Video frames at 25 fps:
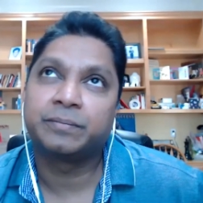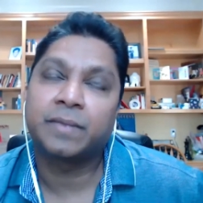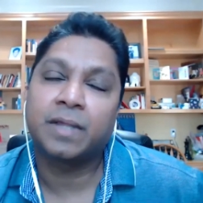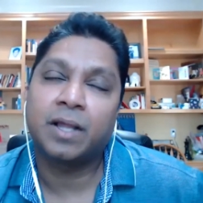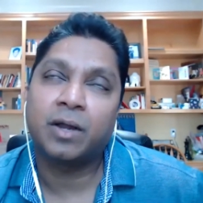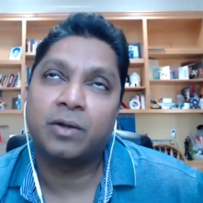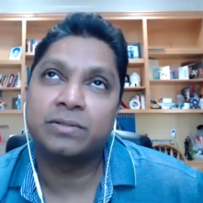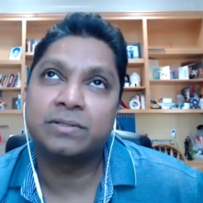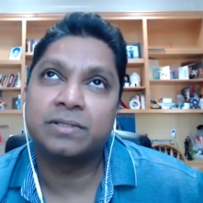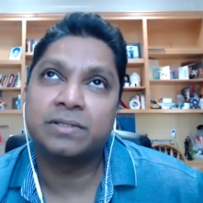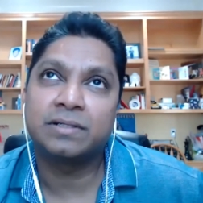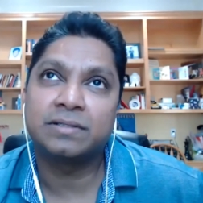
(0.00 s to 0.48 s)

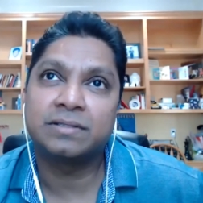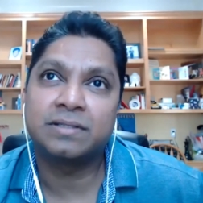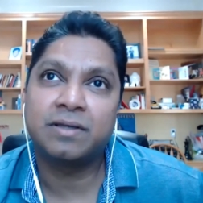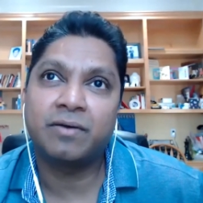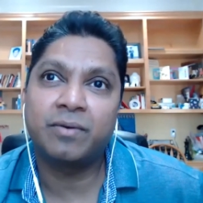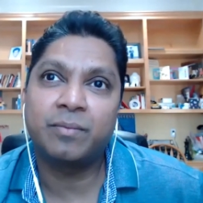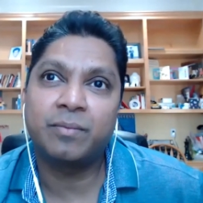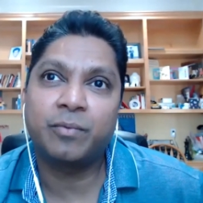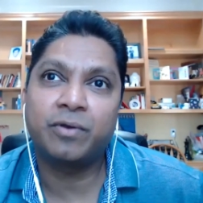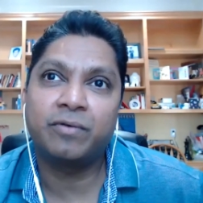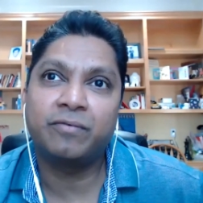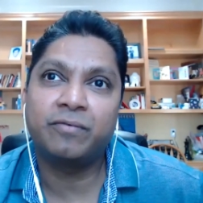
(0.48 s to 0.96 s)
how's that
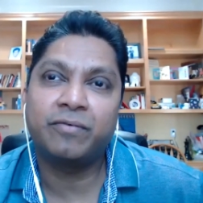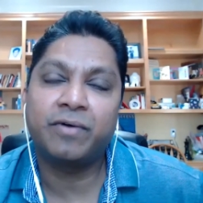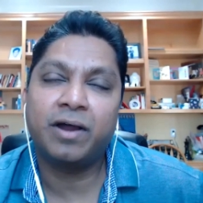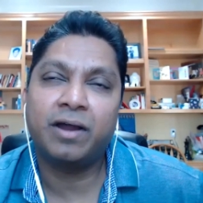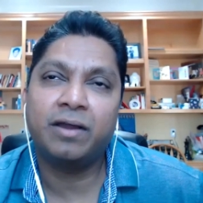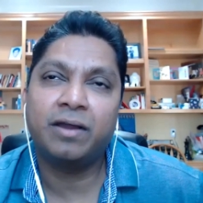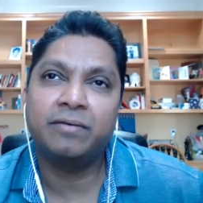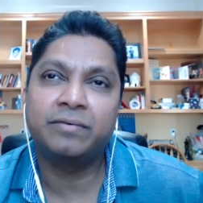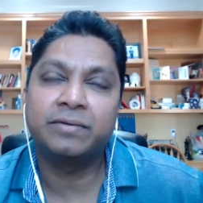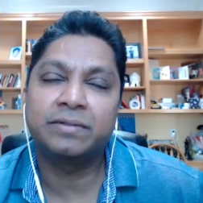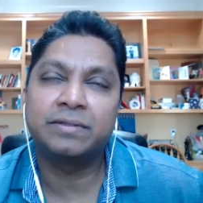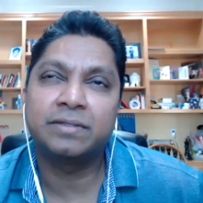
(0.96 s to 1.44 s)

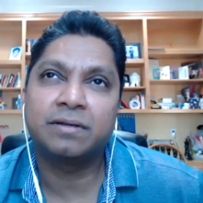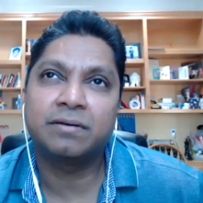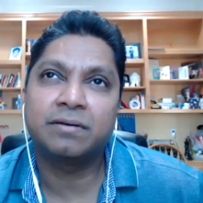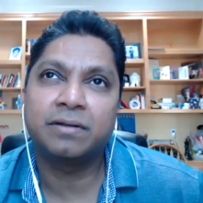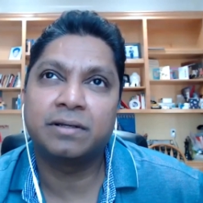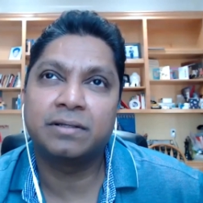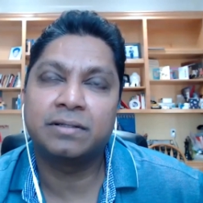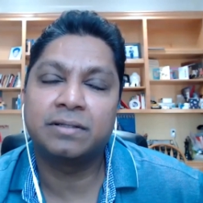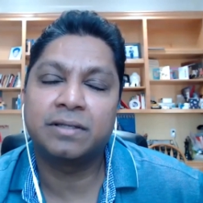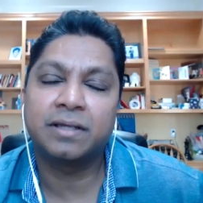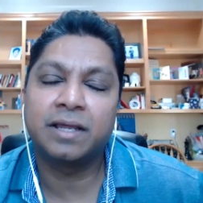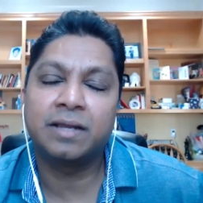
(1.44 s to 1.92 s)
7.5 is that
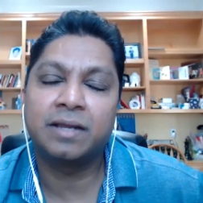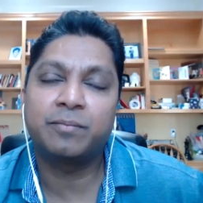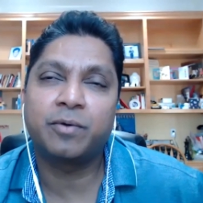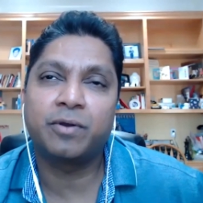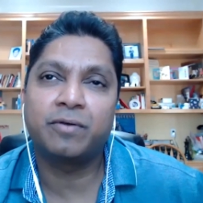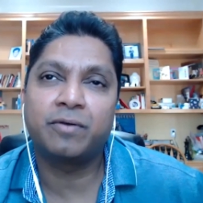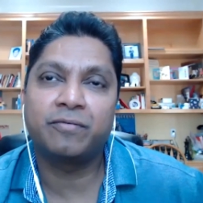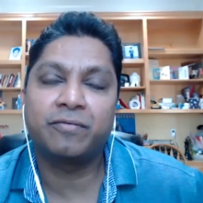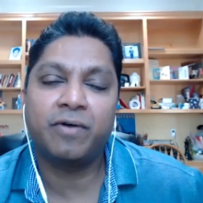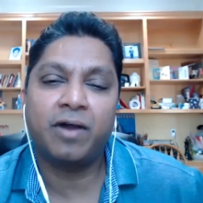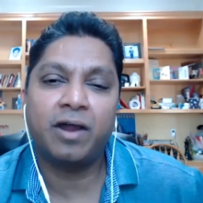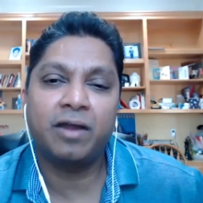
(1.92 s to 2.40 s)
right
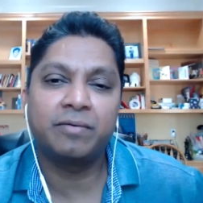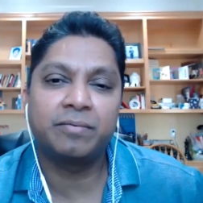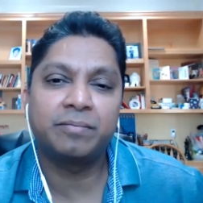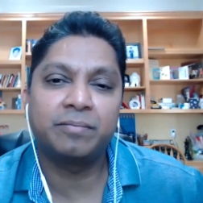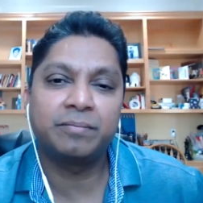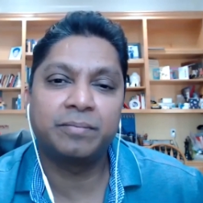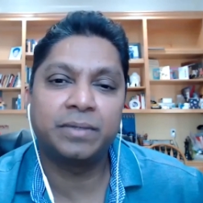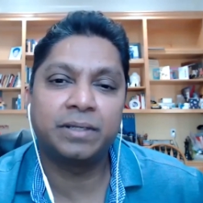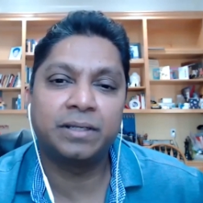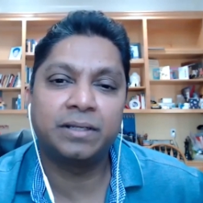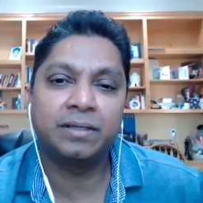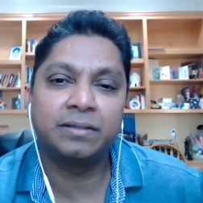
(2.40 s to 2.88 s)
8.5
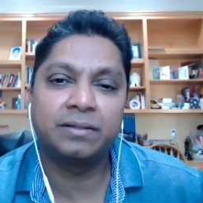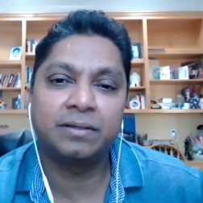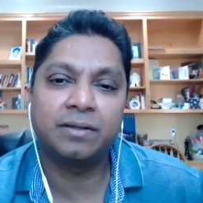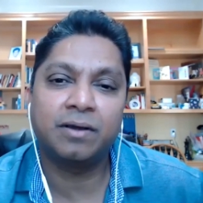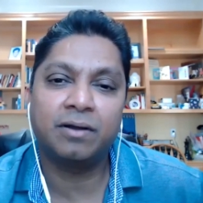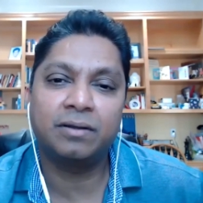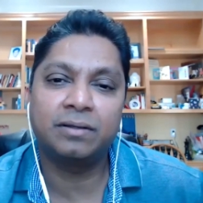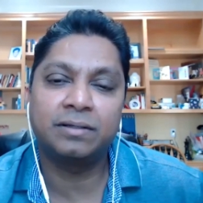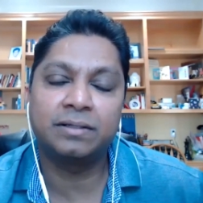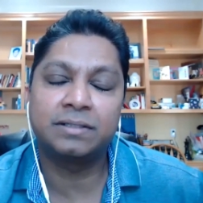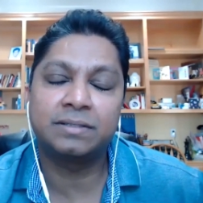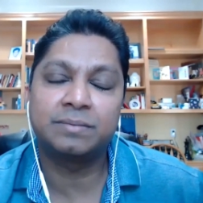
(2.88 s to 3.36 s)
million
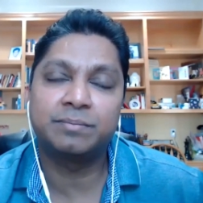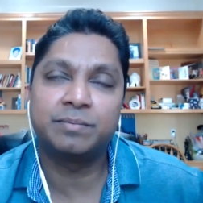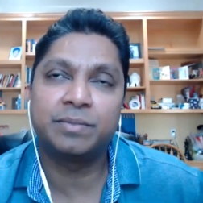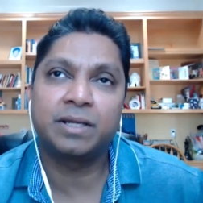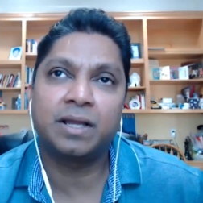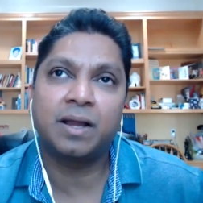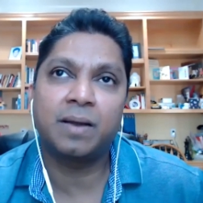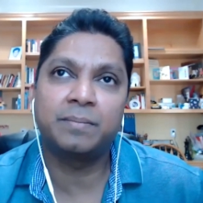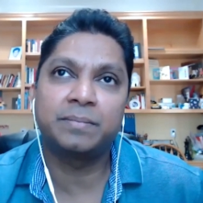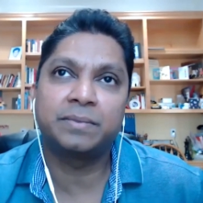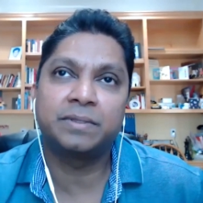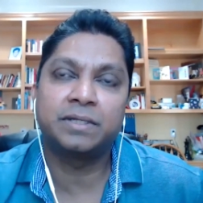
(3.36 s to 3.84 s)
dollars
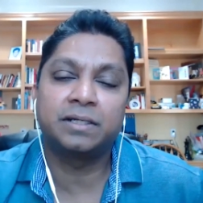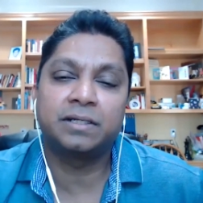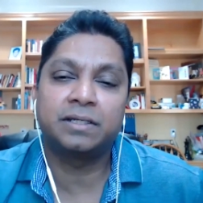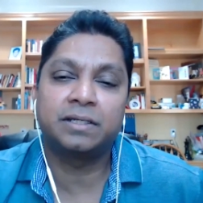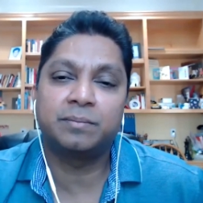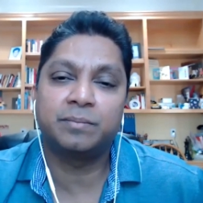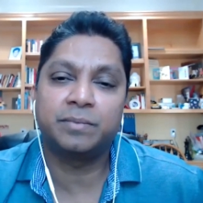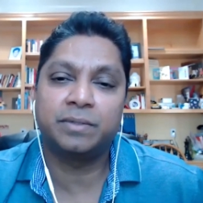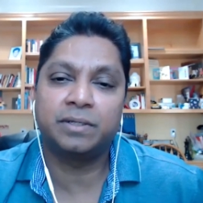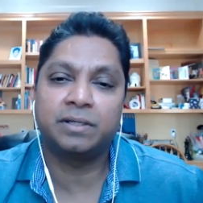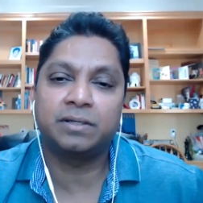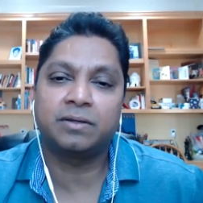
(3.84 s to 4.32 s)
become
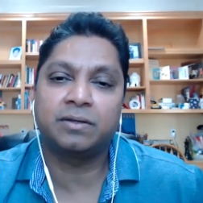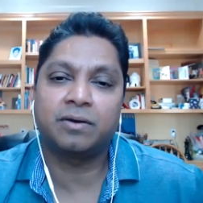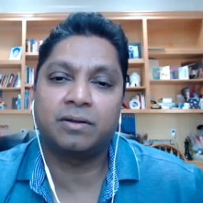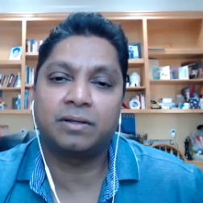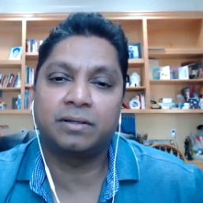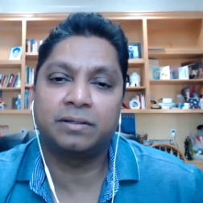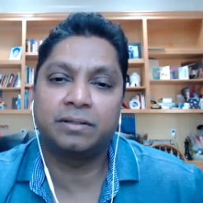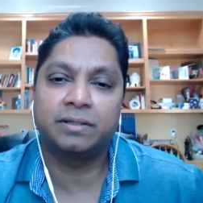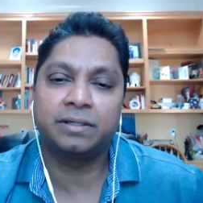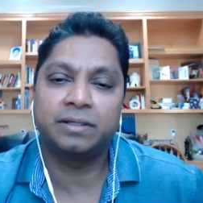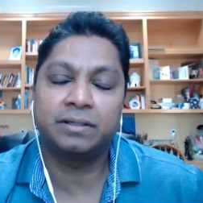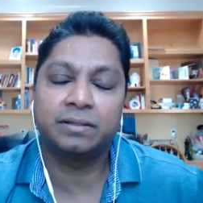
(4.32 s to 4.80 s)
13 million dollar
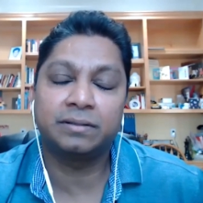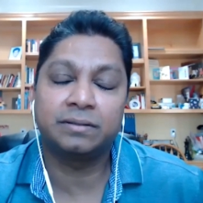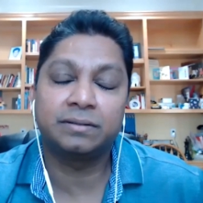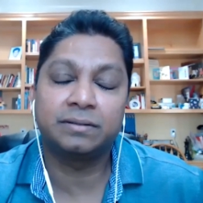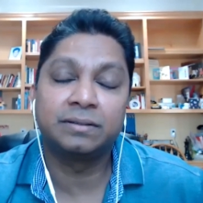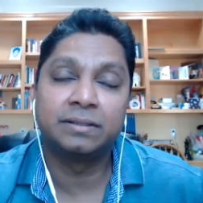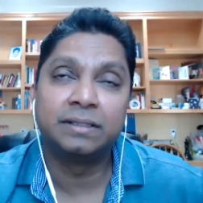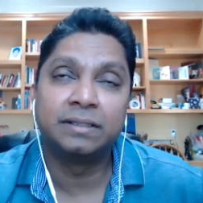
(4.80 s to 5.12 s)
deal